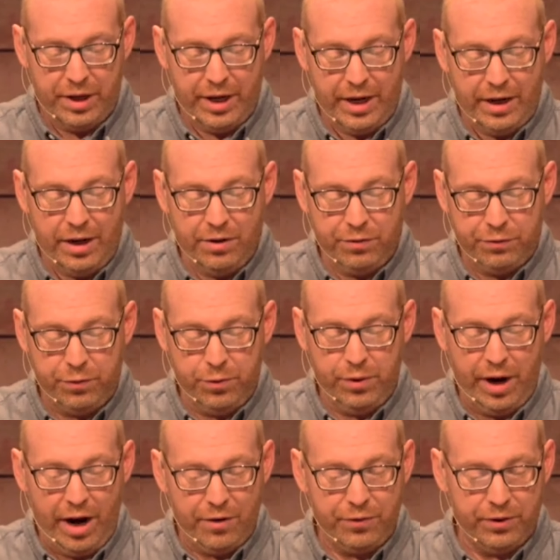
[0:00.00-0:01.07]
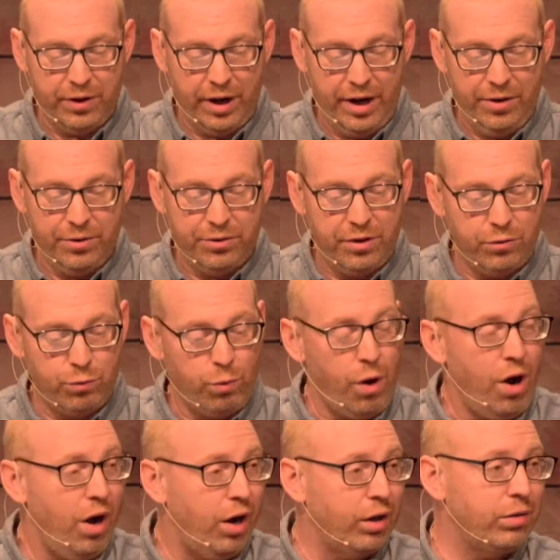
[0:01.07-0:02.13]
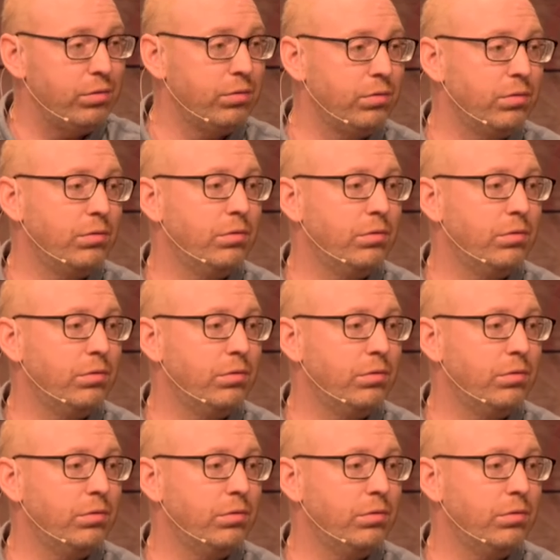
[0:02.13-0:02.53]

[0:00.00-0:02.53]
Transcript: see eating food offered to idols is wrong,